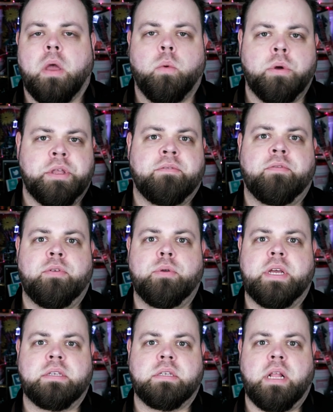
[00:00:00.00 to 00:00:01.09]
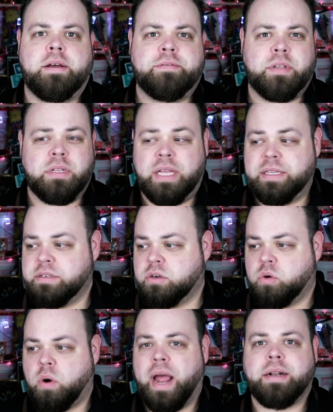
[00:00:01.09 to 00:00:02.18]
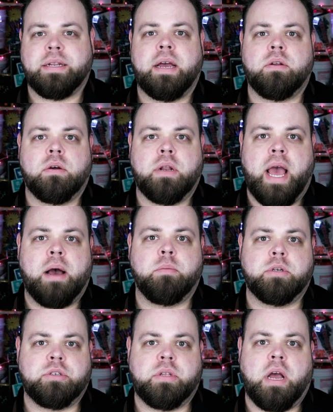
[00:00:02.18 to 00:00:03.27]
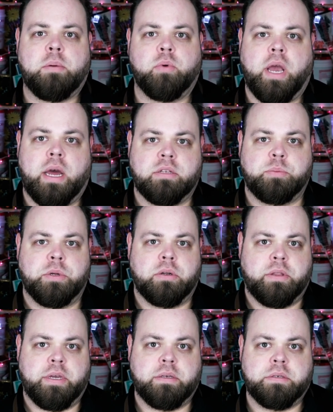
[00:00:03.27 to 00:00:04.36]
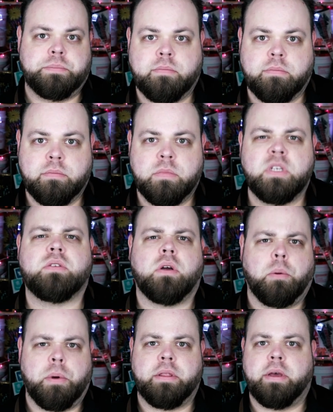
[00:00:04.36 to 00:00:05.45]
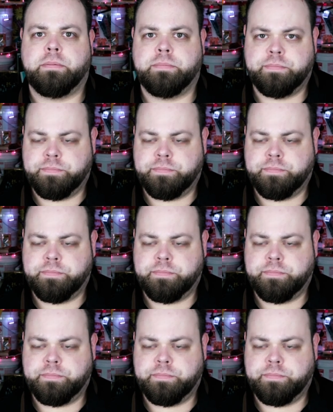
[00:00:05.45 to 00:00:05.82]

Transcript: We only have a few days left. Let's crack down on how much time we got to spend on things. Let's talk about that.